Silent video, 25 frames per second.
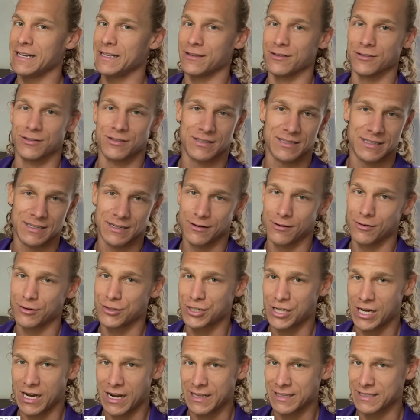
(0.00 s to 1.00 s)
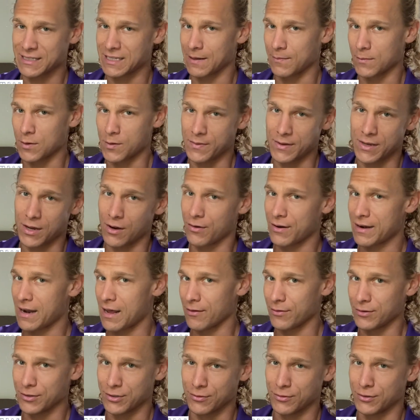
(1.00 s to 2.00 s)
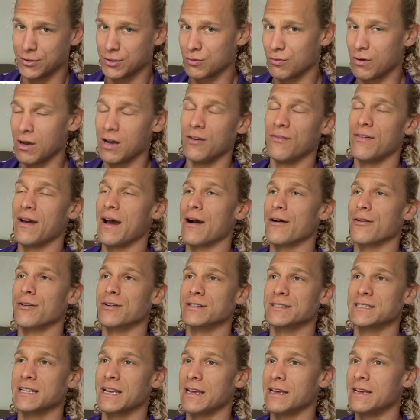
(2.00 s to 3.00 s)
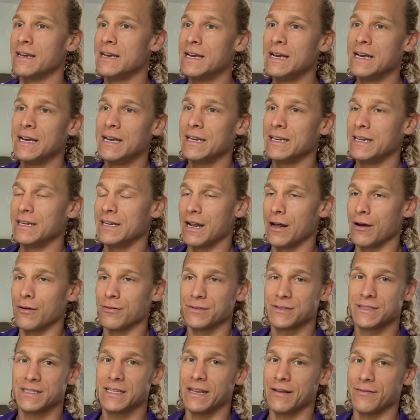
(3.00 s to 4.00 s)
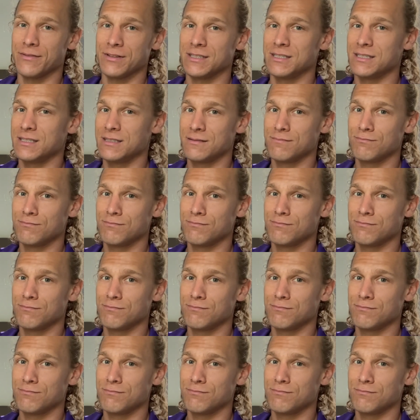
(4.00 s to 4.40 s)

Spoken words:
There's zero chance I'm going to be going out and doing 12 hours at, even